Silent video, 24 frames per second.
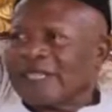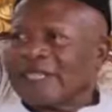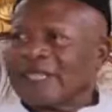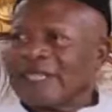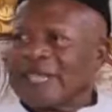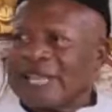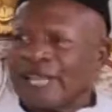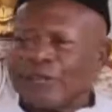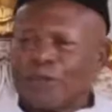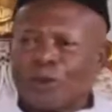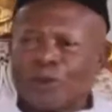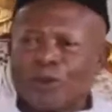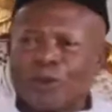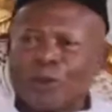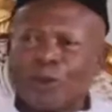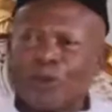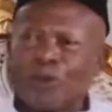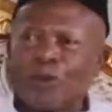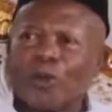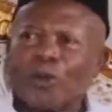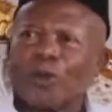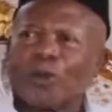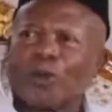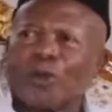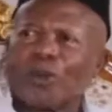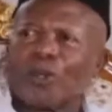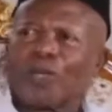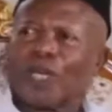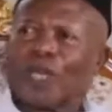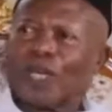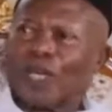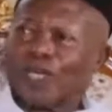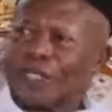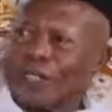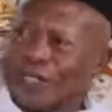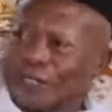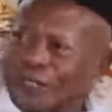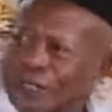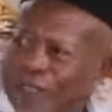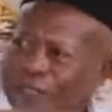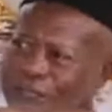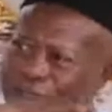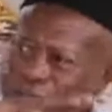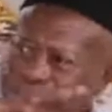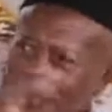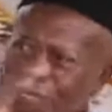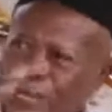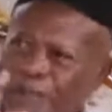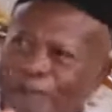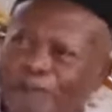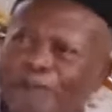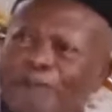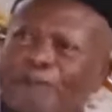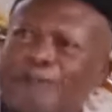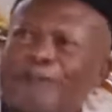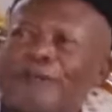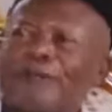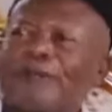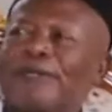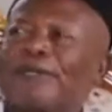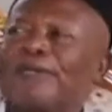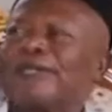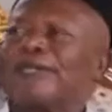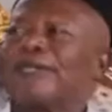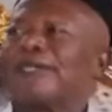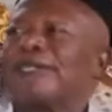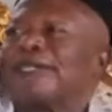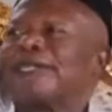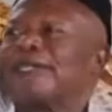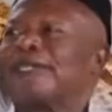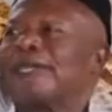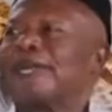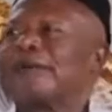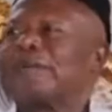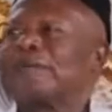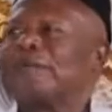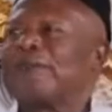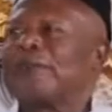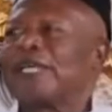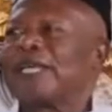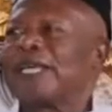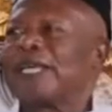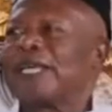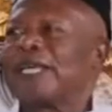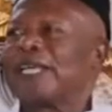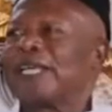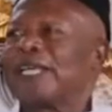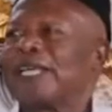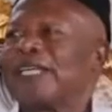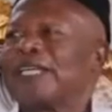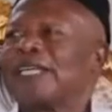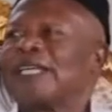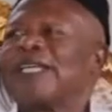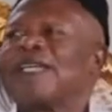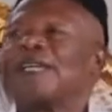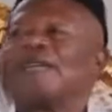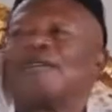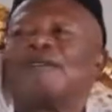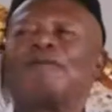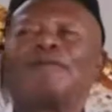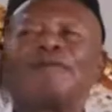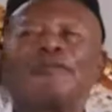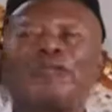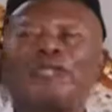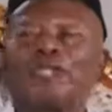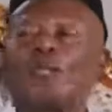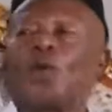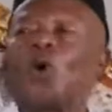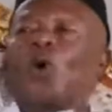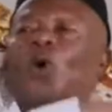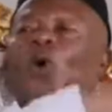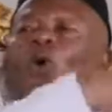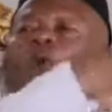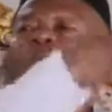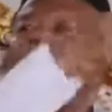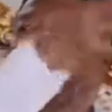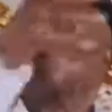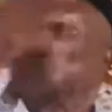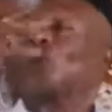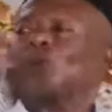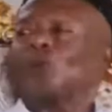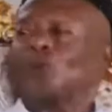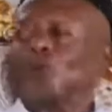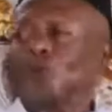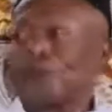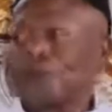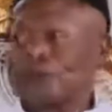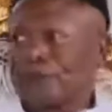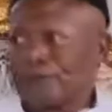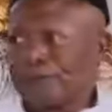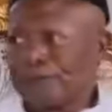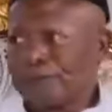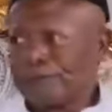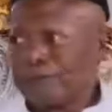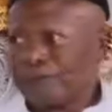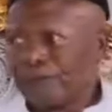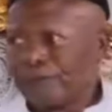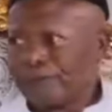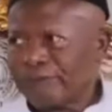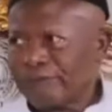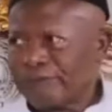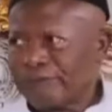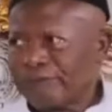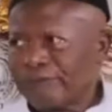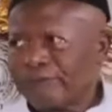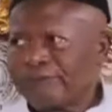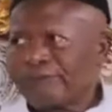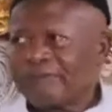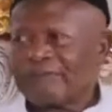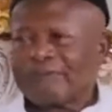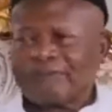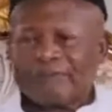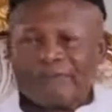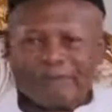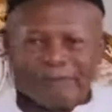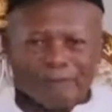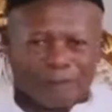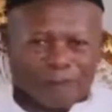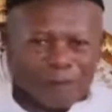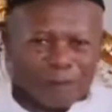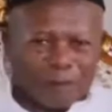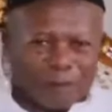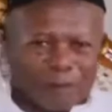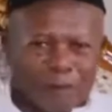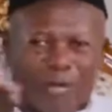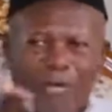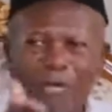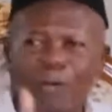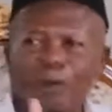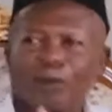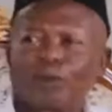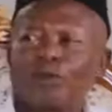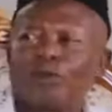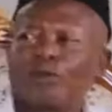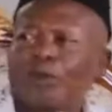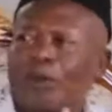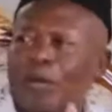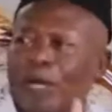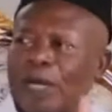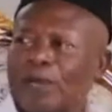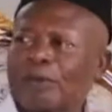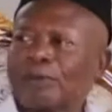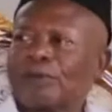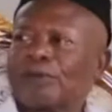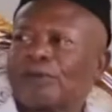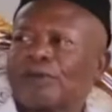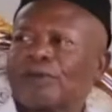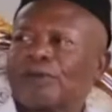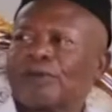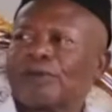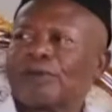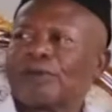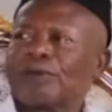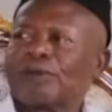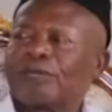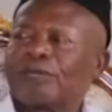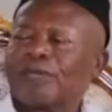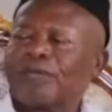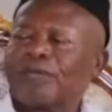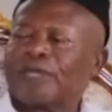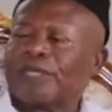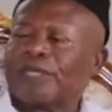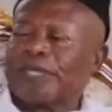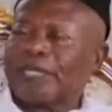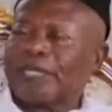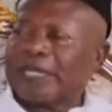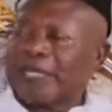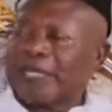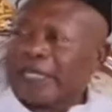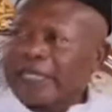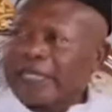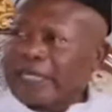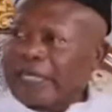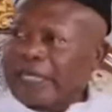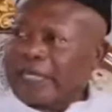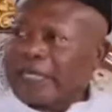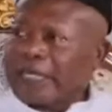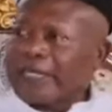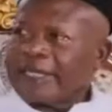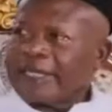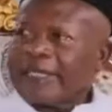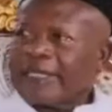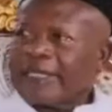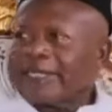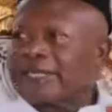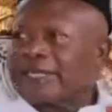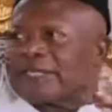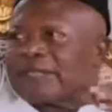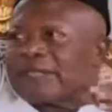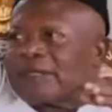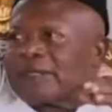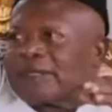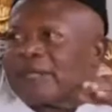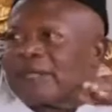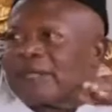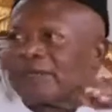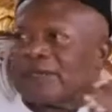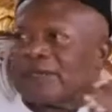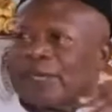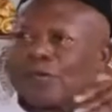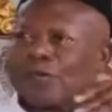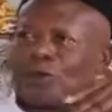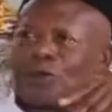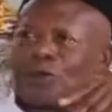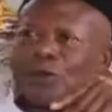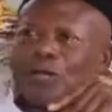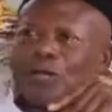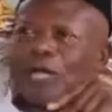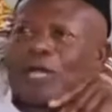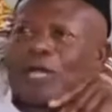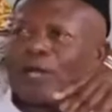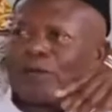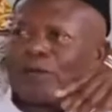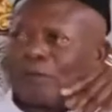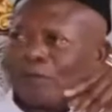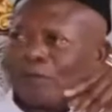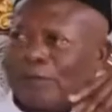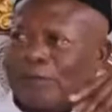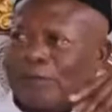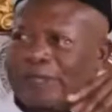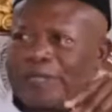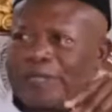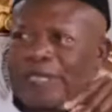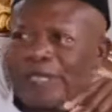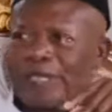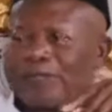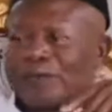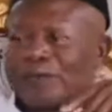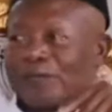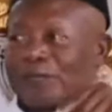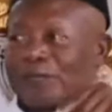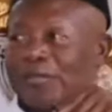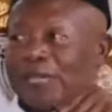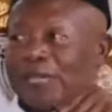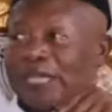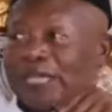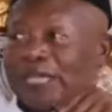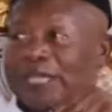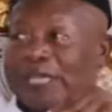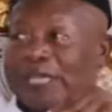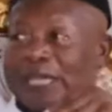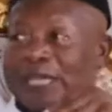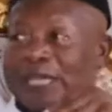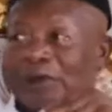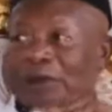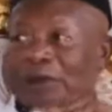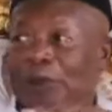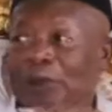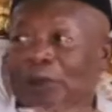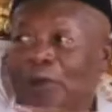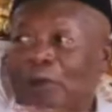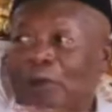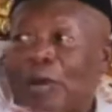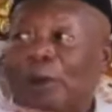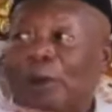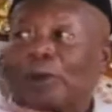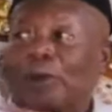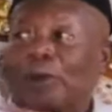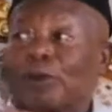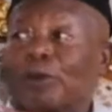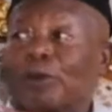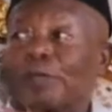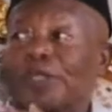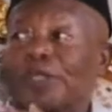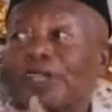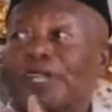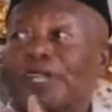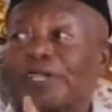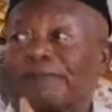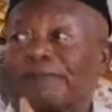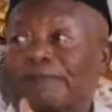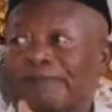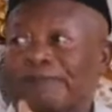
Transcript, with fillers: that you go and set up a play for the whole school from house to house. And this particular house master, we nicknamed him Kwame Kutre.